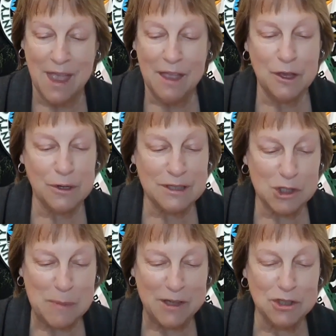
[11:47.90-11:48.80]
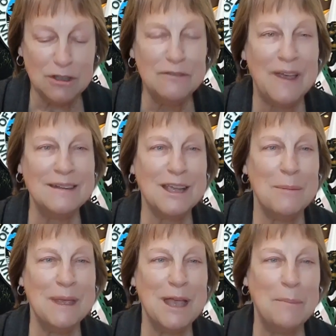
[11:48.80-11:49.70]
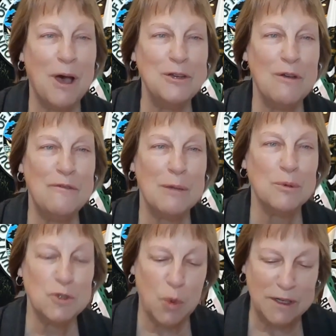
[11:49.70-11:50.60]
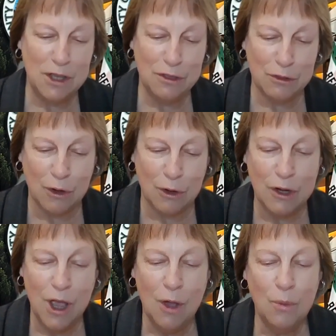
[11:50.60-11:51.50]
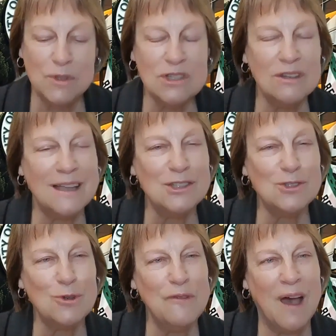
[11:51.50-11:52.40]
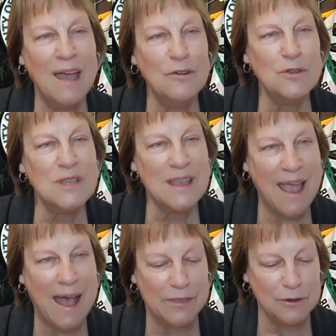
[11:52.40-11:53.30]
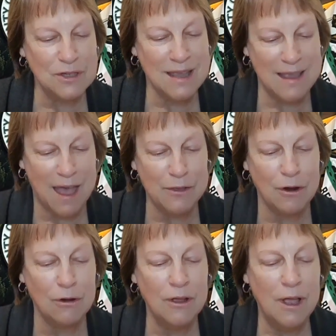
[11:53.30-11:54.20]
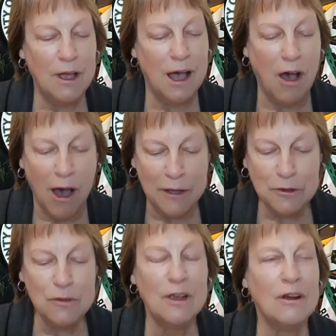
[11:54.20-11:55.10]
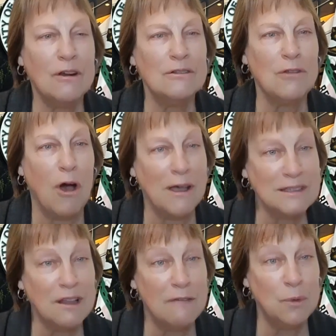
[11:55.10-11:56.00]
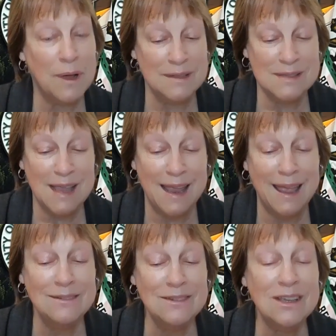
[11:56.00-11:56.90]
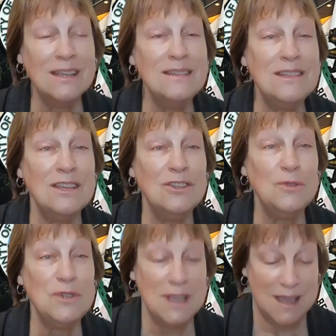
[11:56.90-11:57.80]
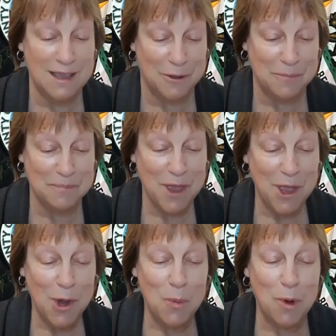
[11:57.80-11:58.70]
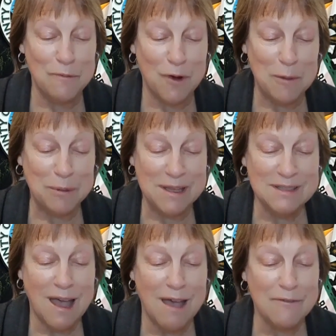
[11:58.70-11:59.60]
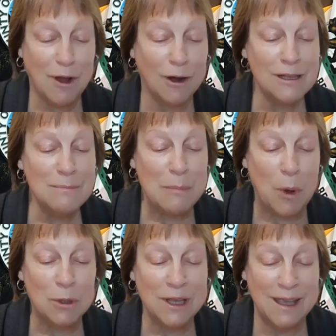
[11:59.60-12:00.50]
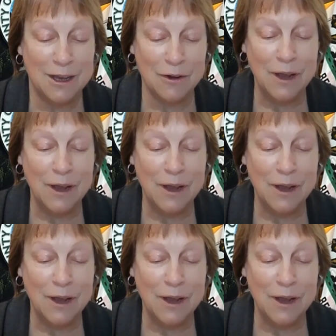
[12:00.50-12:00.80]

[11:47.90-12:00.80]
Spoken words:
There is a special event coming up on November 23rd, which lets survivors gather together, honor their lost loved ones, and continue to heal. We're very pleased to have Carly Memoli here.